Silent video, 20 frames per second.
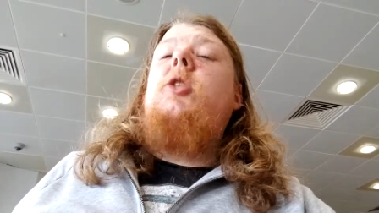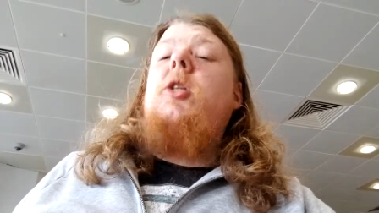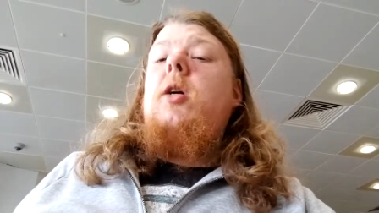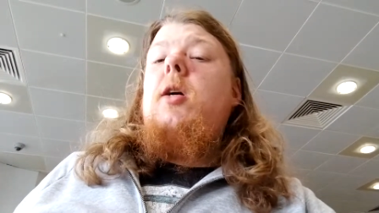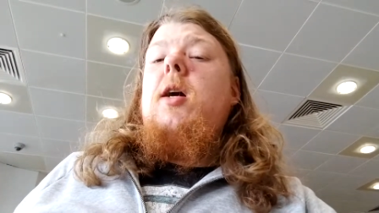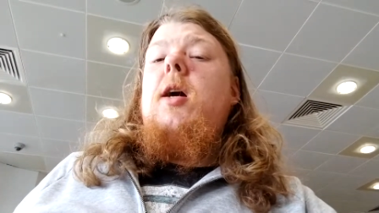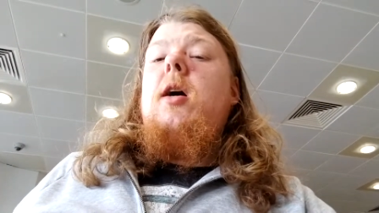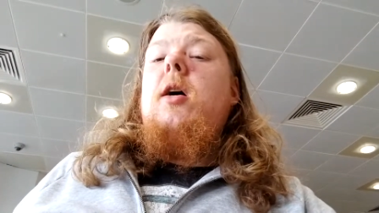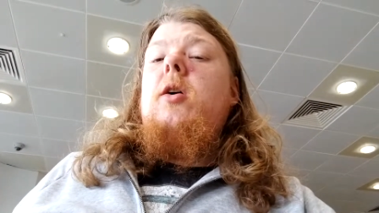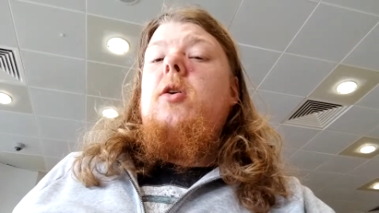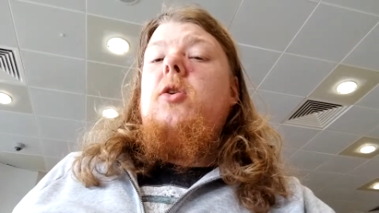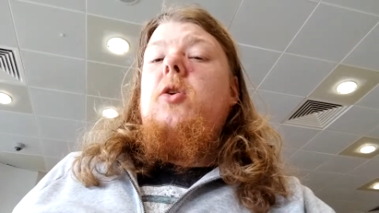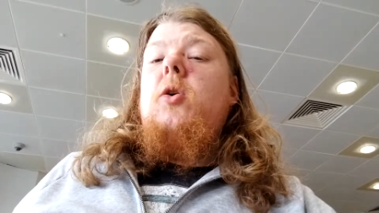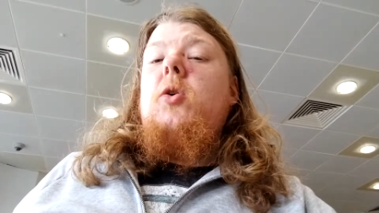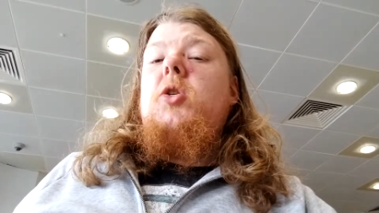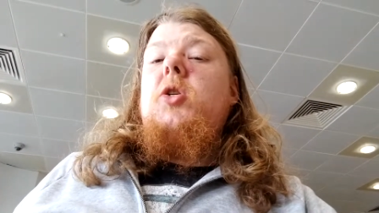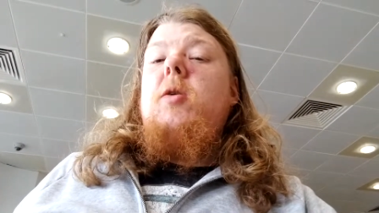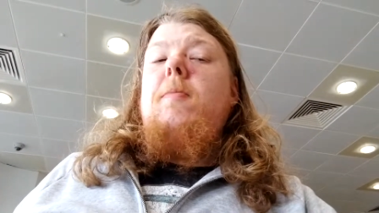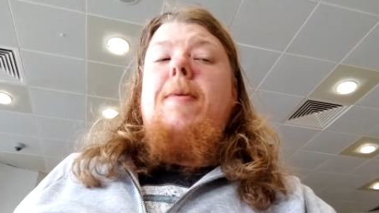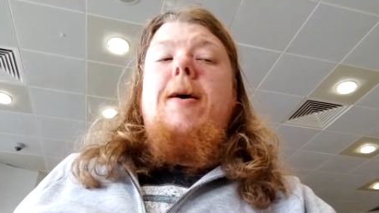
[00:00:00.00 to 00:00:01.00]
so yeah,
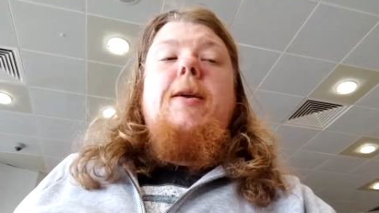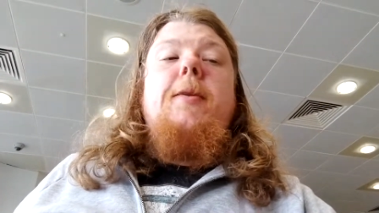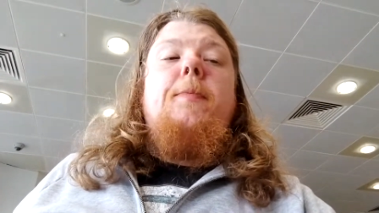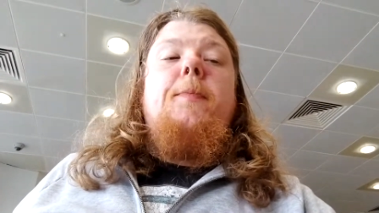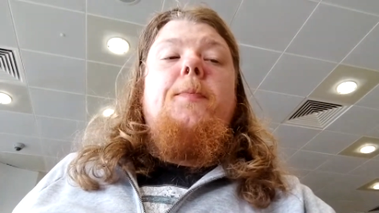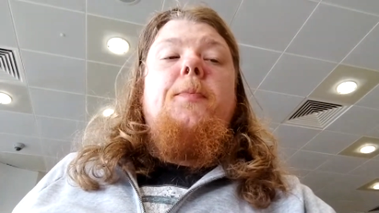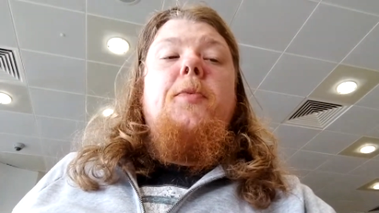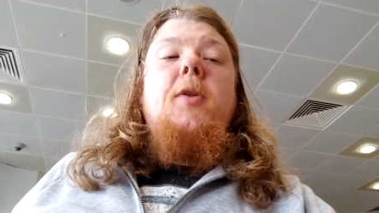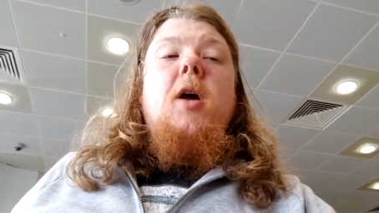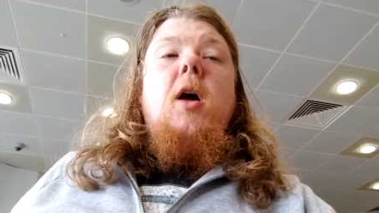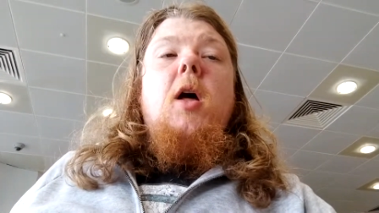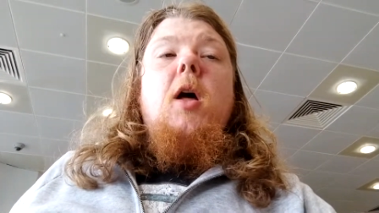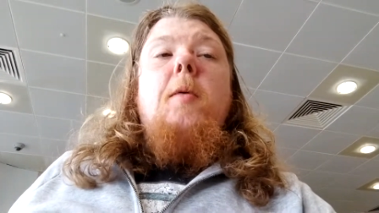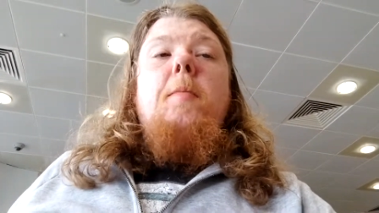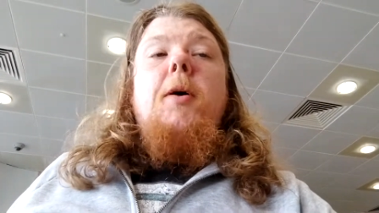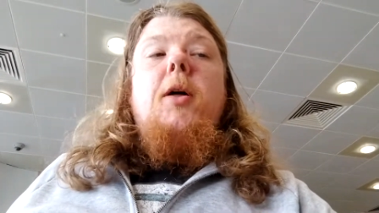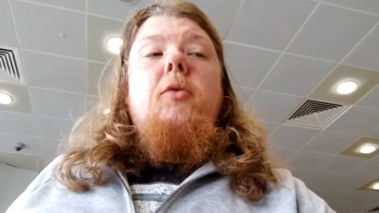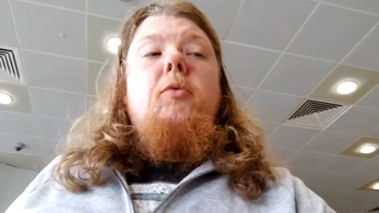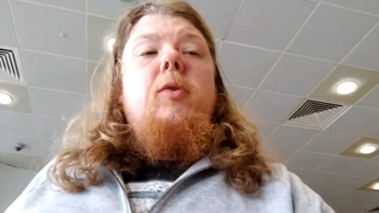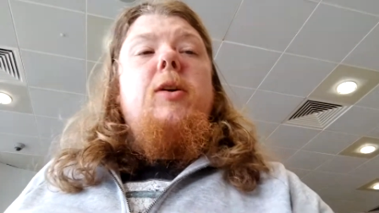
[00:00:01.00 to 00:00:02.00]
not too bad.
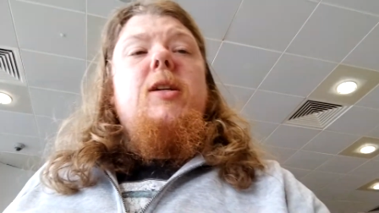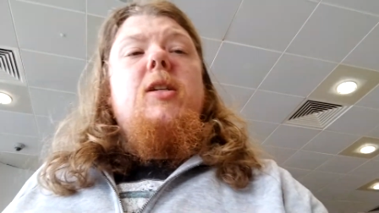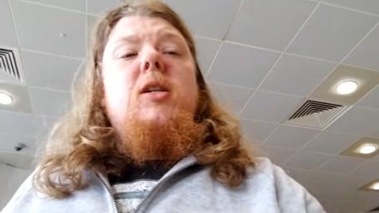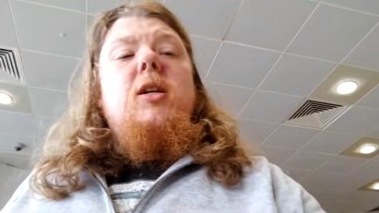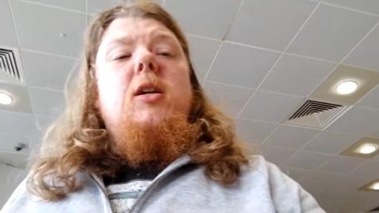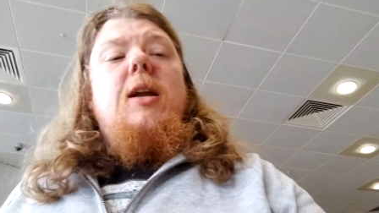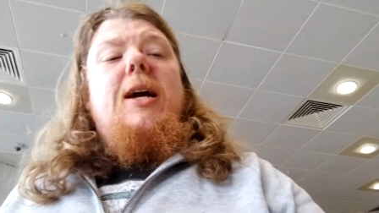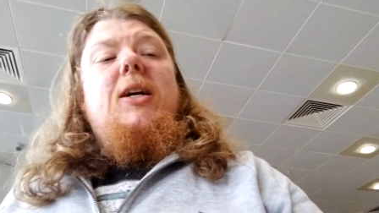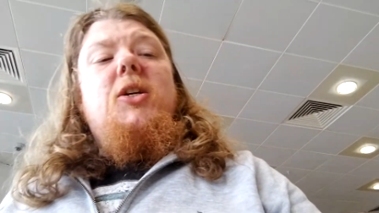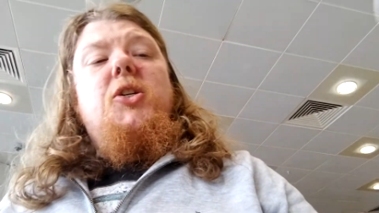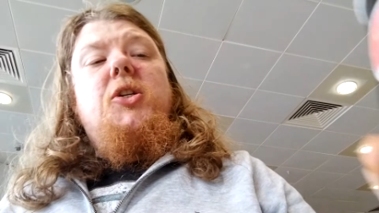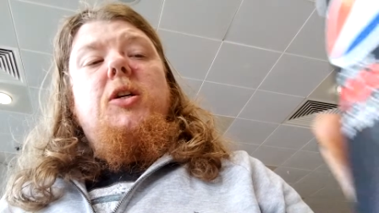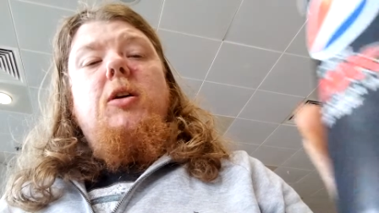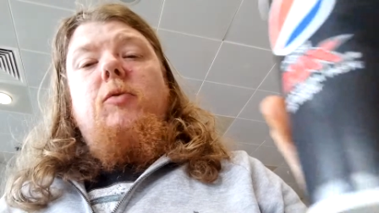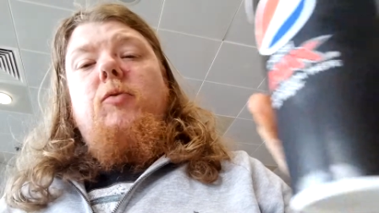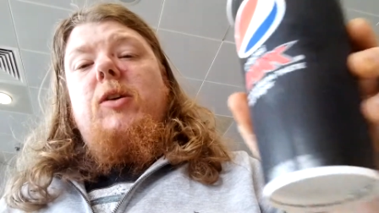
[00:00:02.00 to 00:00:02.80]
But the reason actually,